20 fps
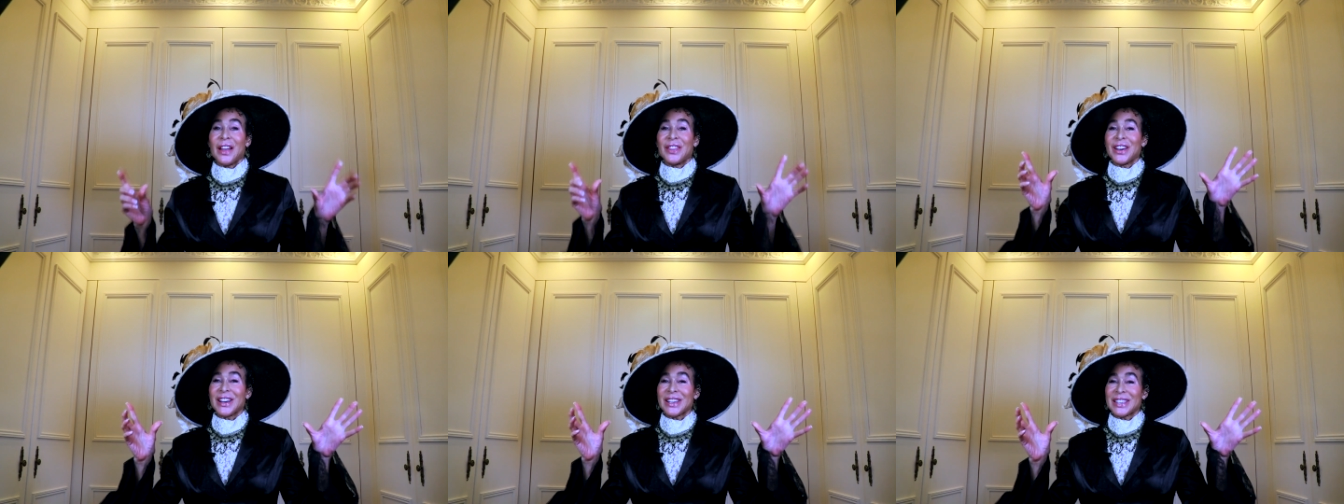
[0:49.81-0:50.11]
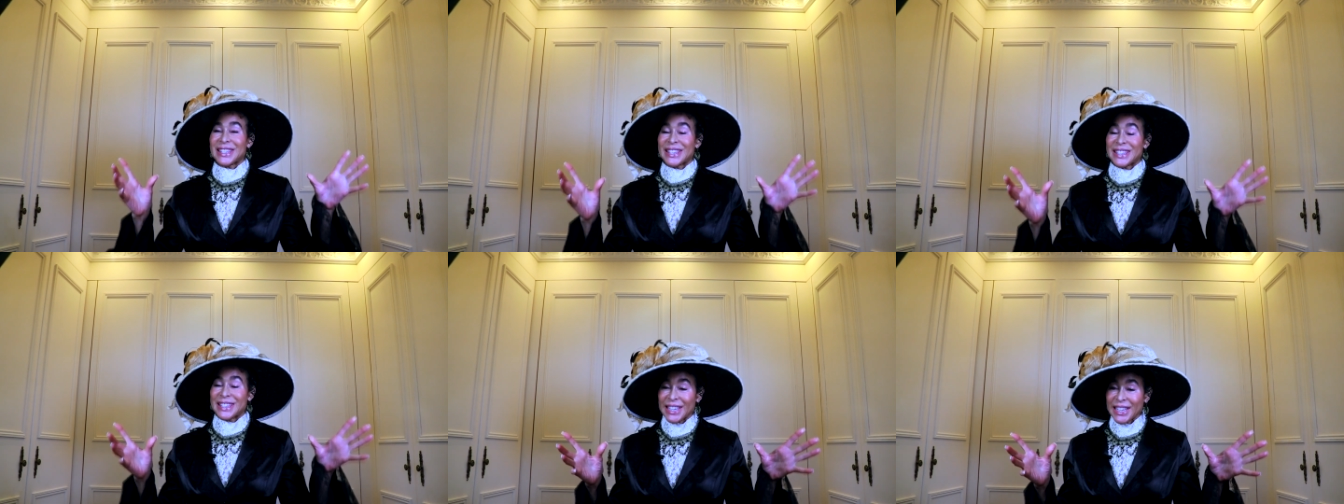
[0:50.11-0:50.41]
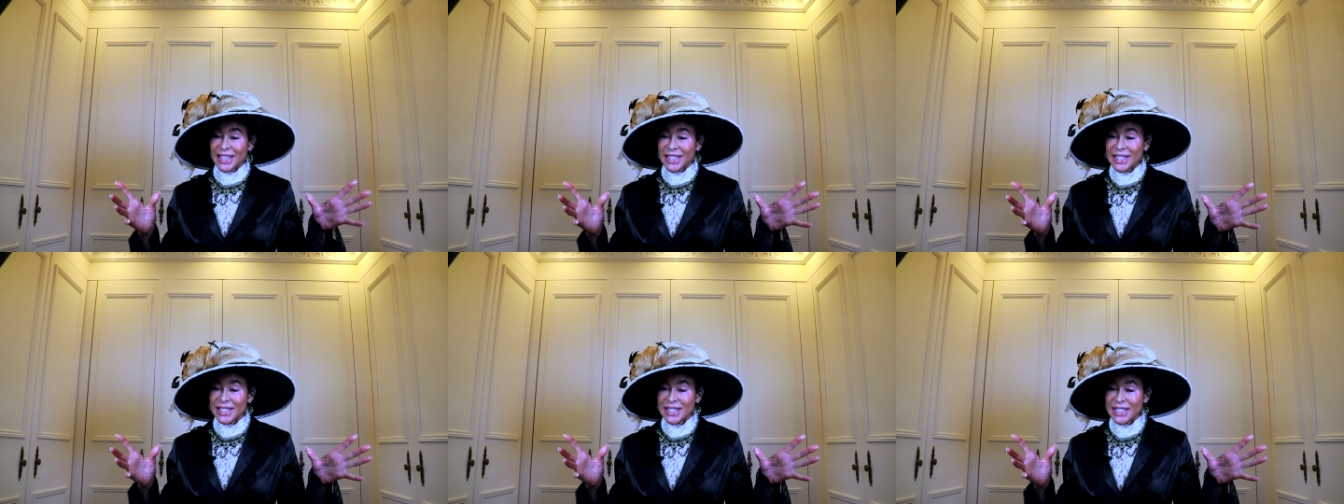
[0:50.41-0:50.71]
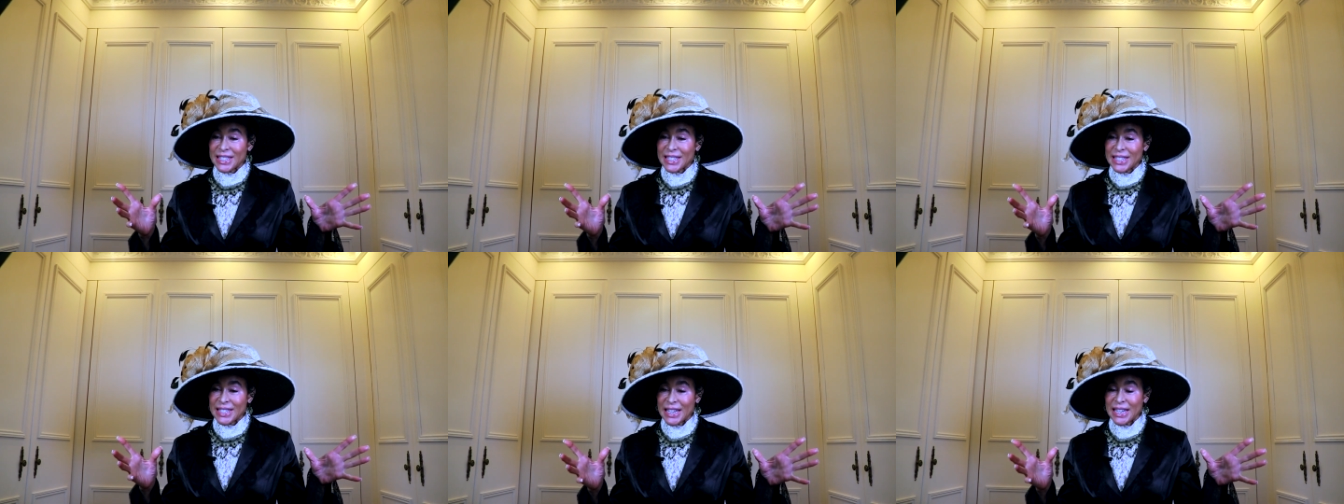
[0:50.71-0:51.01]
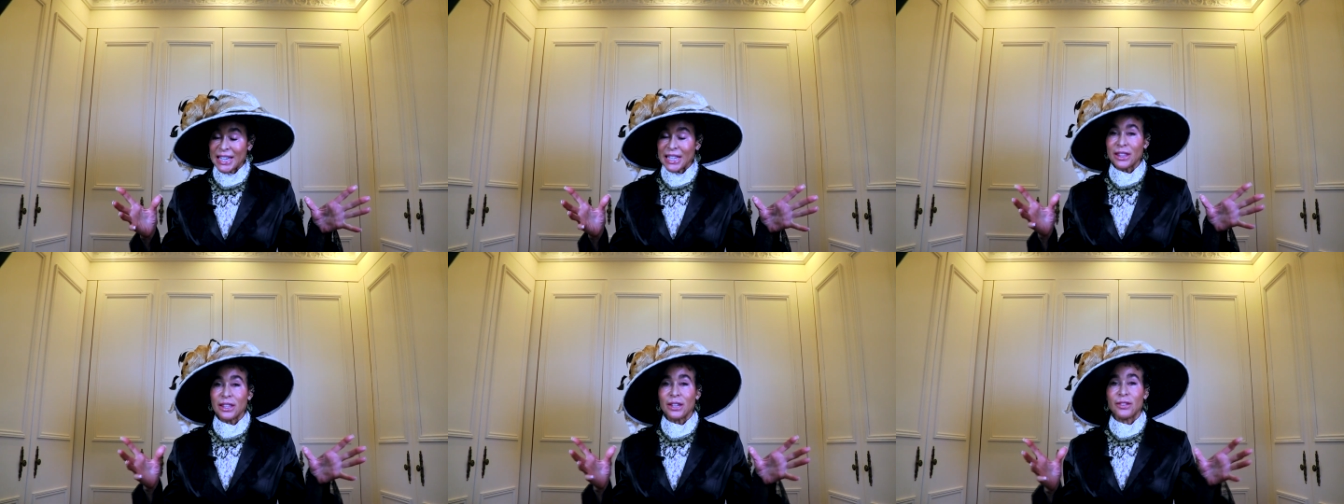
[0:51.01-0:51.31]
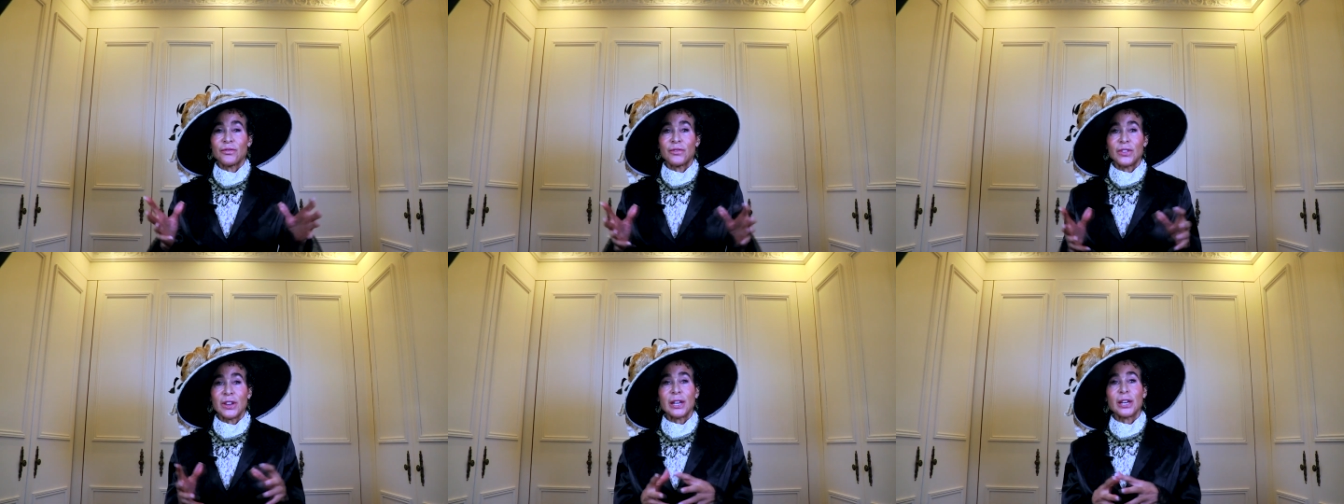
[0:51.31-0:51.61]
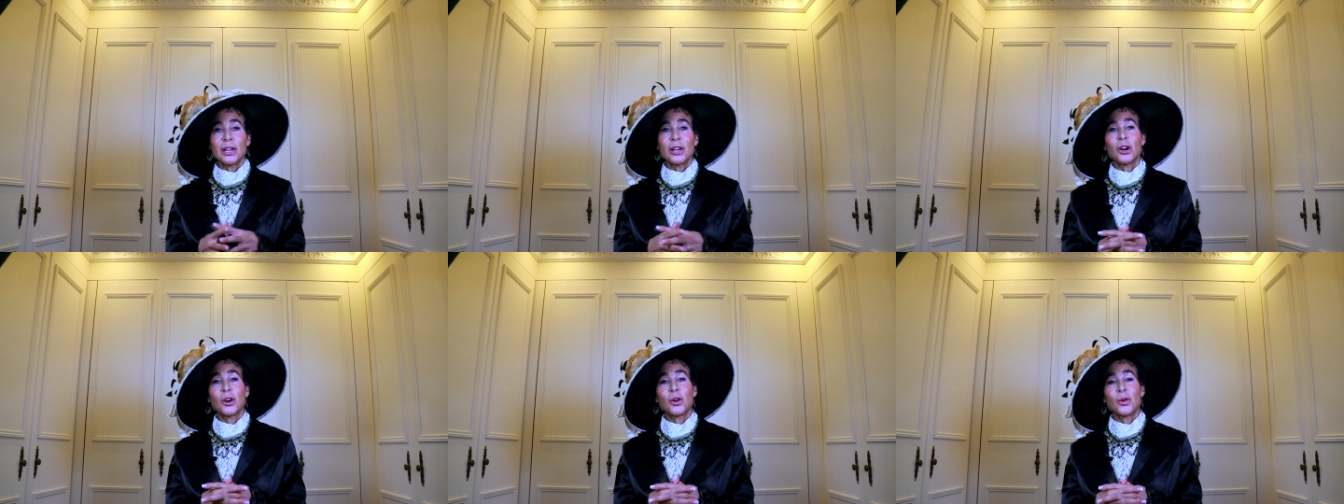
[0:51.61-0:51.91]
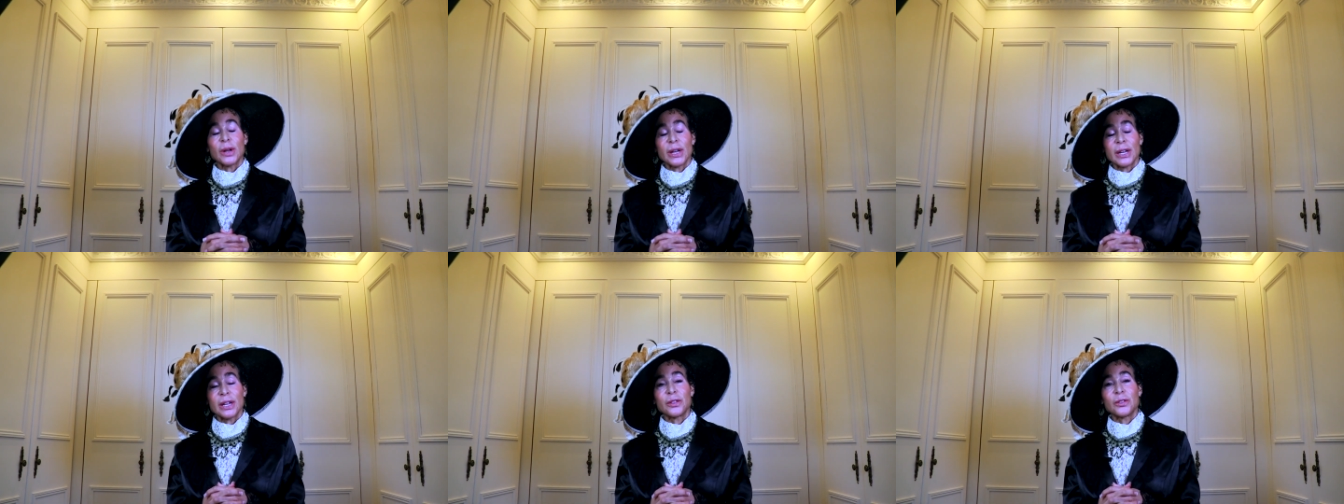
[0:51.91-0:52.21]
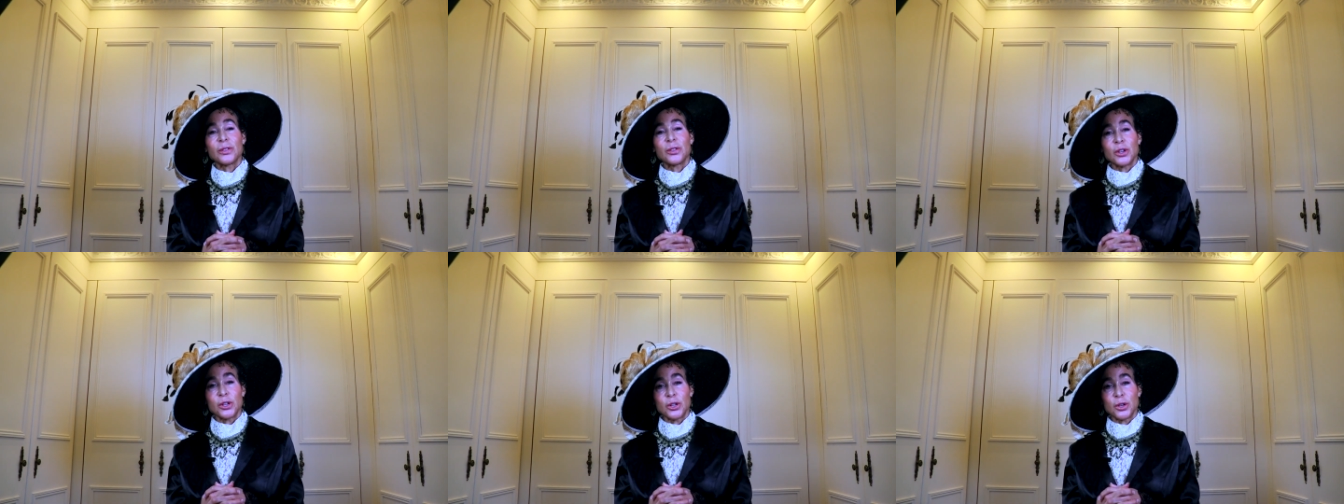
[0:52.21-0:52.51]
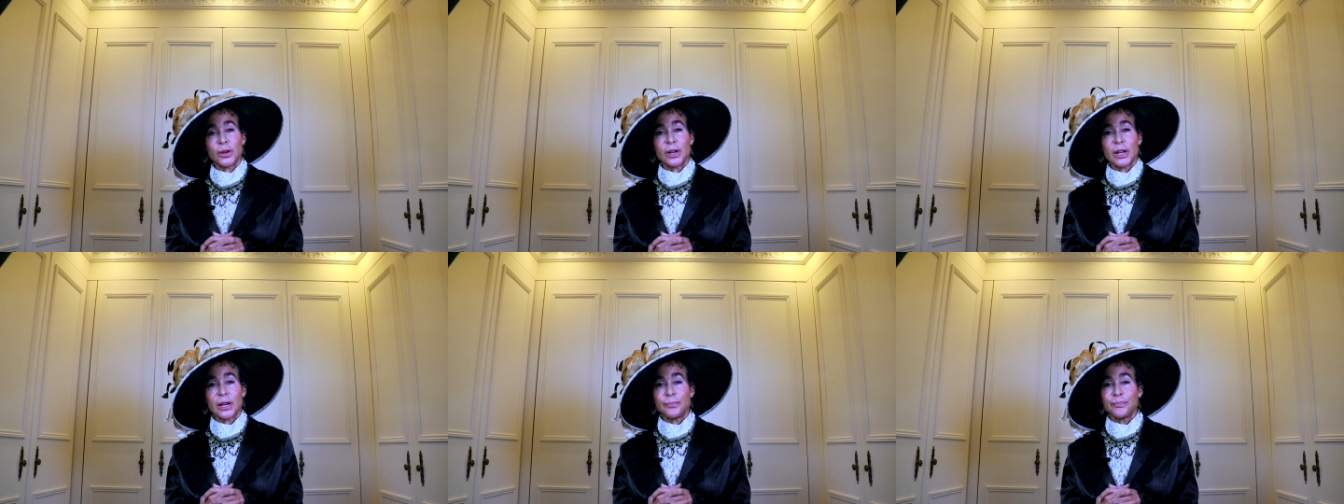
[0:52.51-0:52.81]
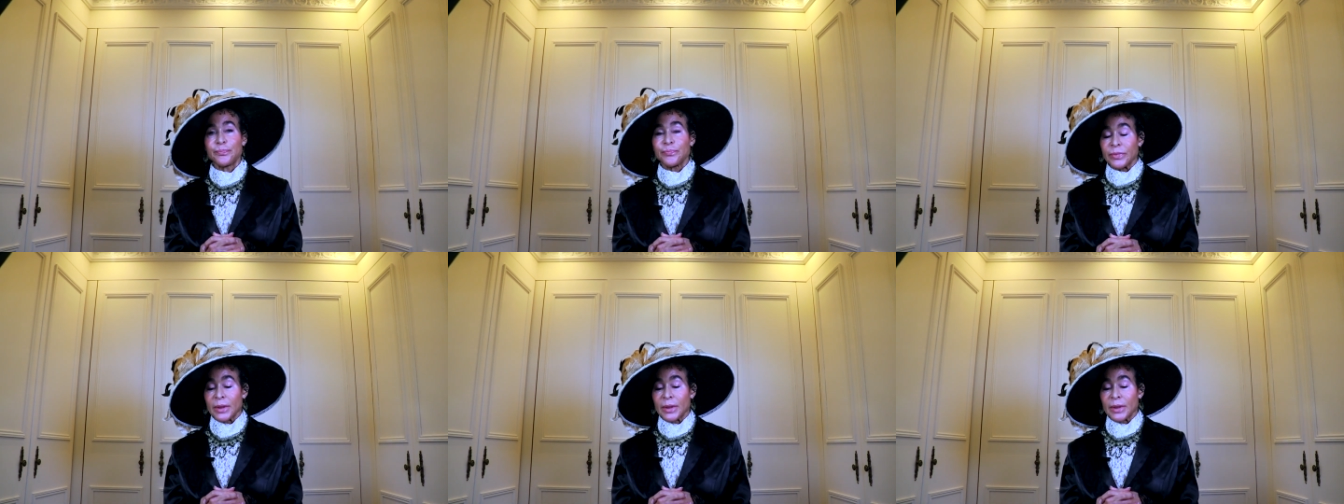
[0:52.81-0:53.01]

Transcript: the 16th video in the unit.